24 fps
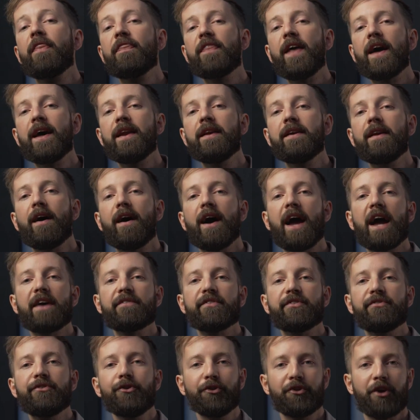Then I have a
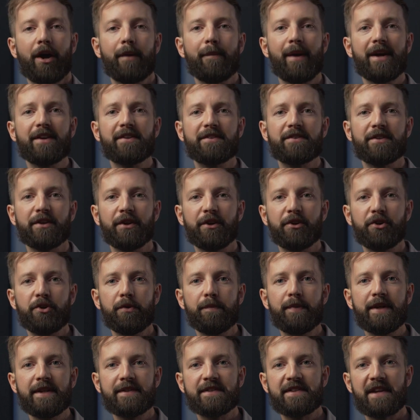full-time editor who
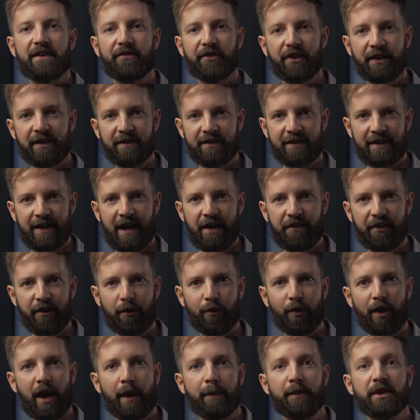pieces everything together
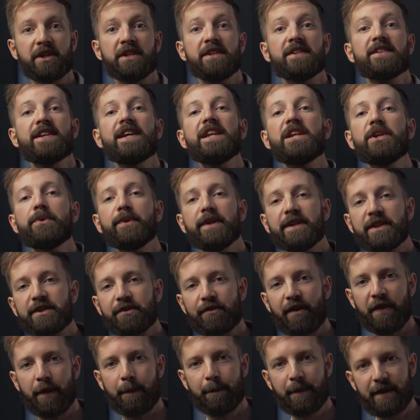while I'm continuing to
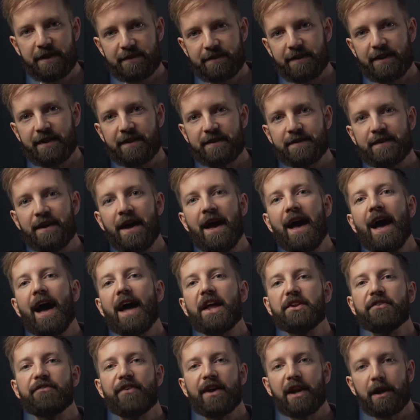run the business
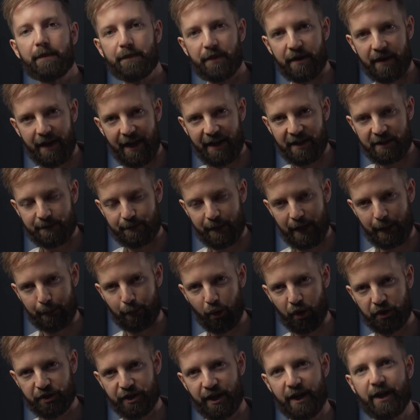and develop the next big
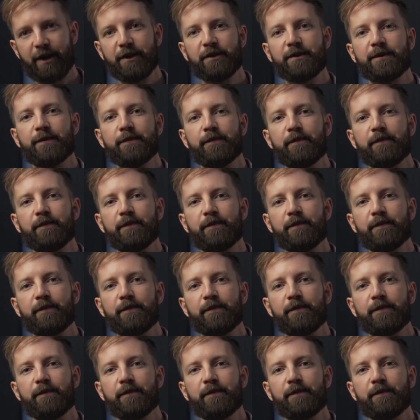project.